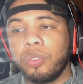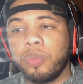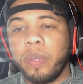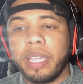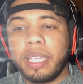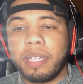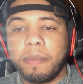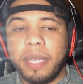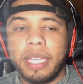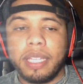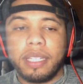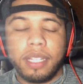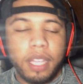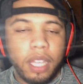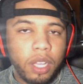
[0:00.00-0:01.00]

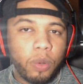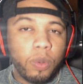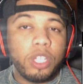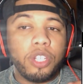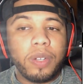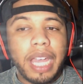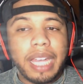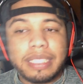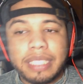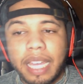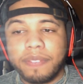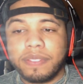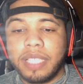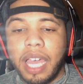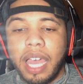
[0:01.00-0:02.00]
recommend, when you guys
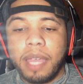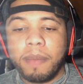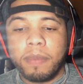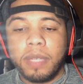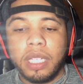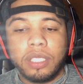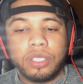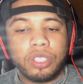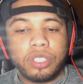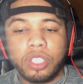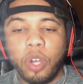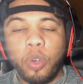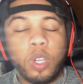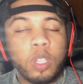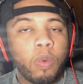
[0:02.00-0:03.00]
have time, just
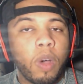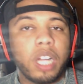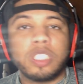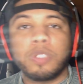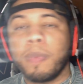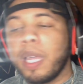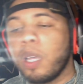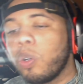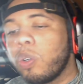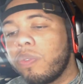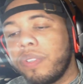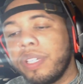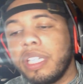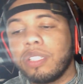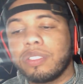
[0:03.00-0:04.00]
go and watch my old
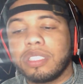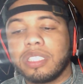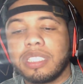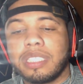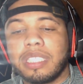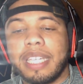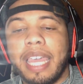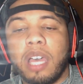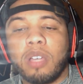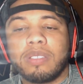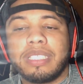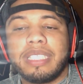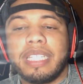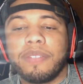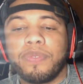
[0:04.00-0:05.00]
videos and just look at how
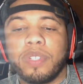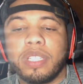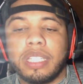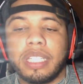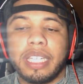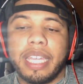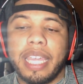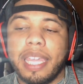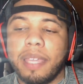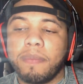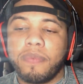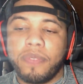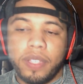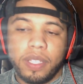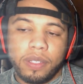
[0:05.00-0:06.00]
different the game
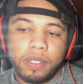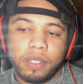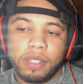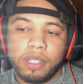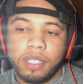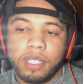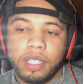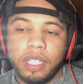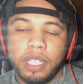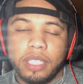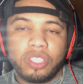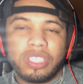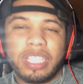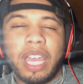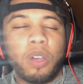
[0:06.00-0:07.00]
felt.
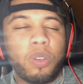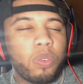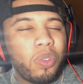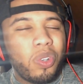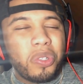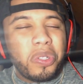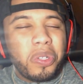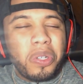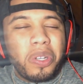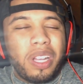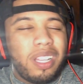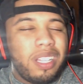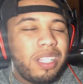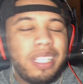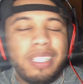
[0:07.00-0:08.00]
Just how
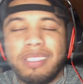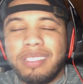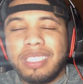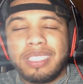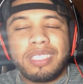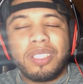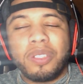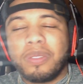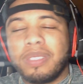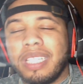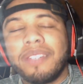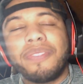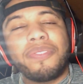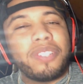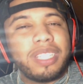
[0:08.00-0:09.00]
it's just so
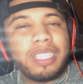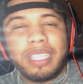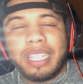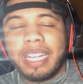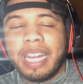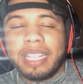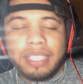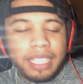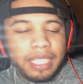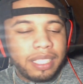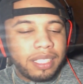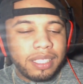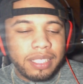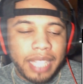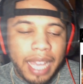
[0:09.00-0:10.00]
different. And I
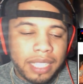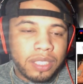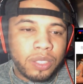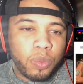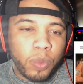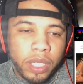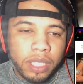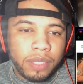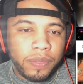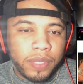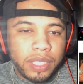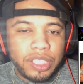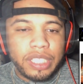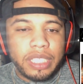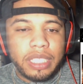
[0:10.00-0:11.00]
think that's where
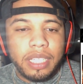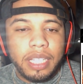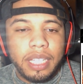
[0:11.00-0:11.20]
Division